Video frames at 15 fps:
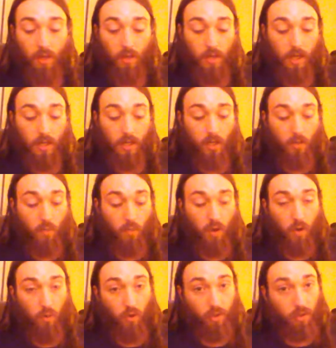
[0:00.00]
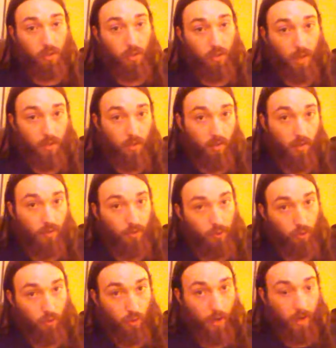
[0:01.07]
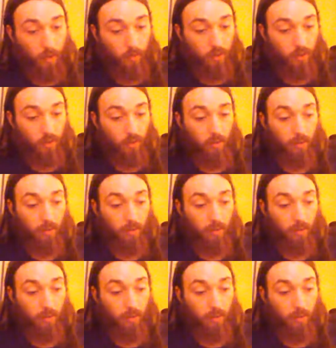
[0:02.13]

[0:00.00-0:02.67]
They did go with studded leather straps,